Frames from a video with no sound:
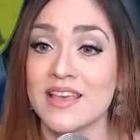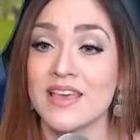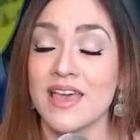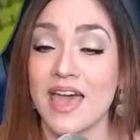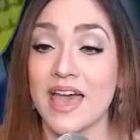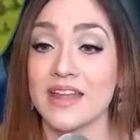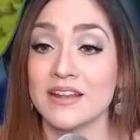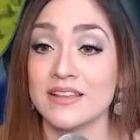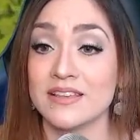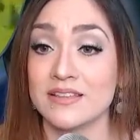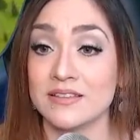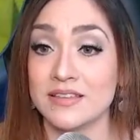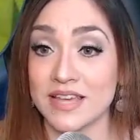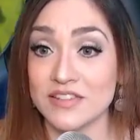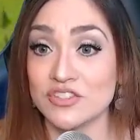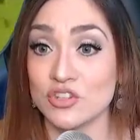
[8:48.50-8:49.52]
and
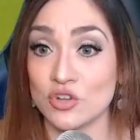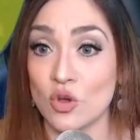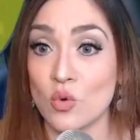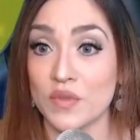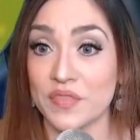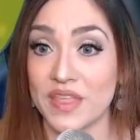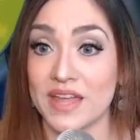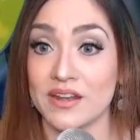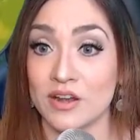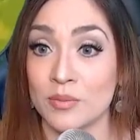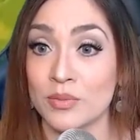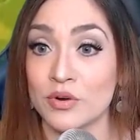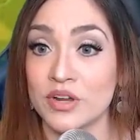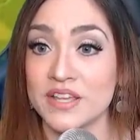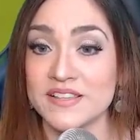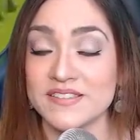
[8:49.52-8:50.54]
get to know what that
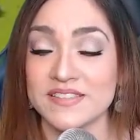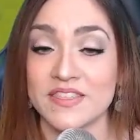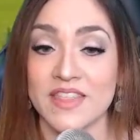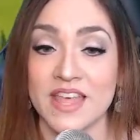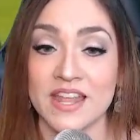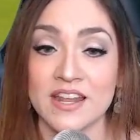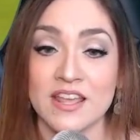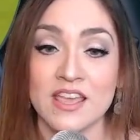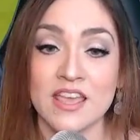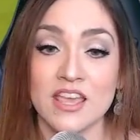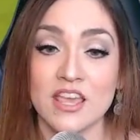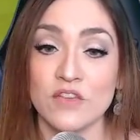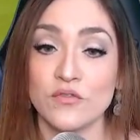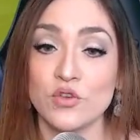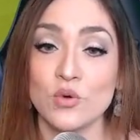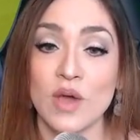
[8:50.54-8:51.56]
number is. And then
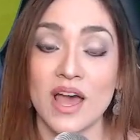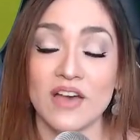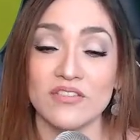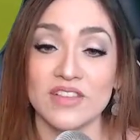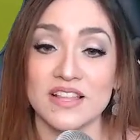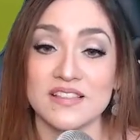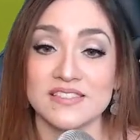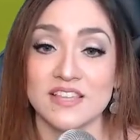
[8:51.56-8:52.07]
if you have, let's say,